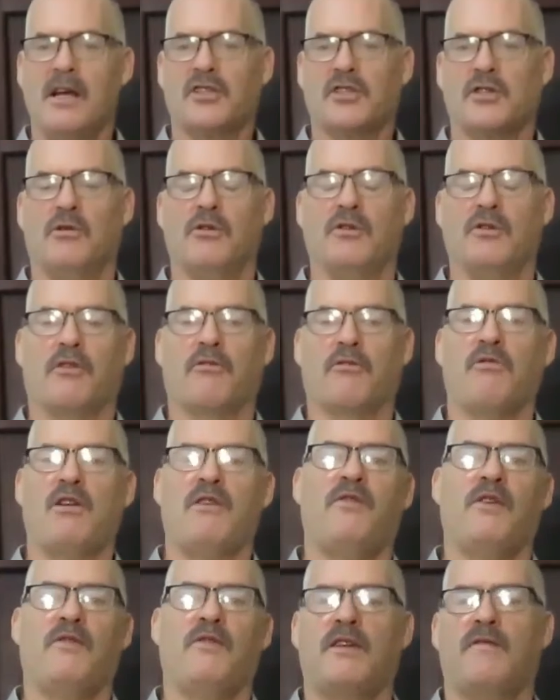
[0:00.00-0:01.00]
So the
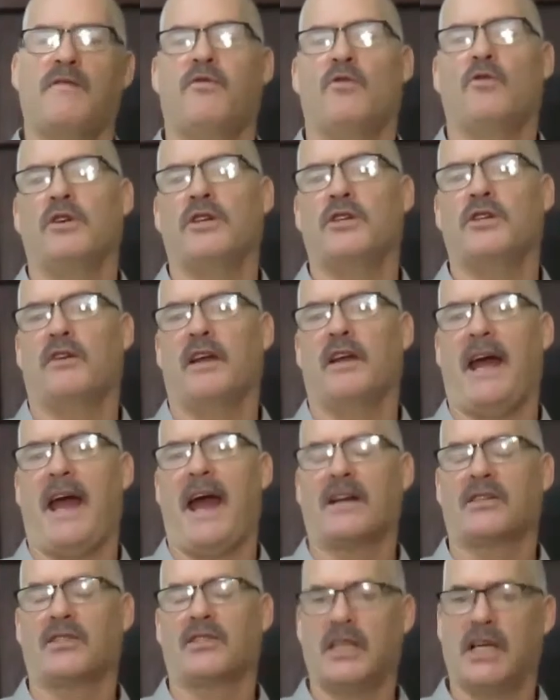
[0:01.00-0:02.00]
354, you could
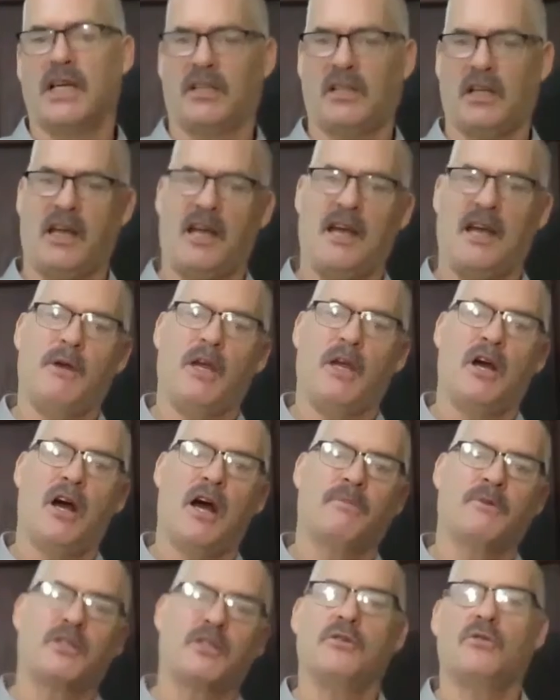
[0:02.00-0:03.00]
actually get the Hemi
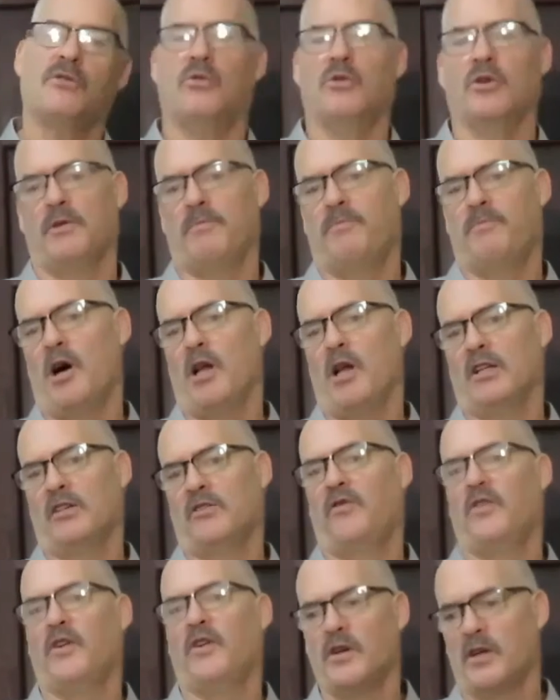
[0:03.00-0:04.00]
option or the
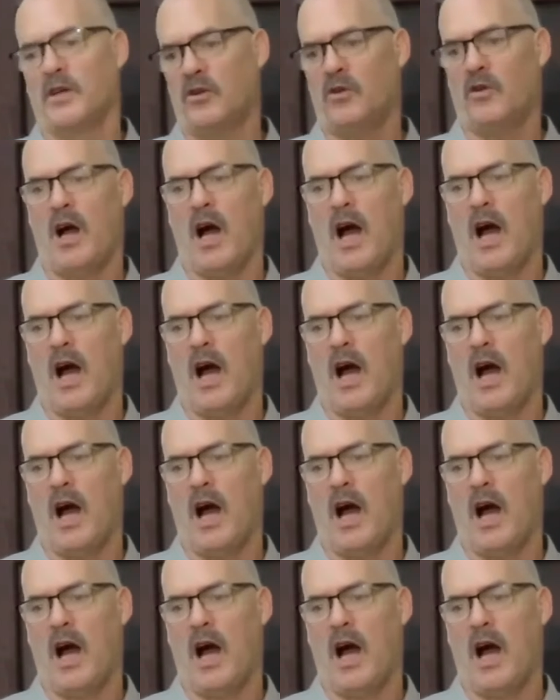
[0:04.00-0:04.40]
polyspherical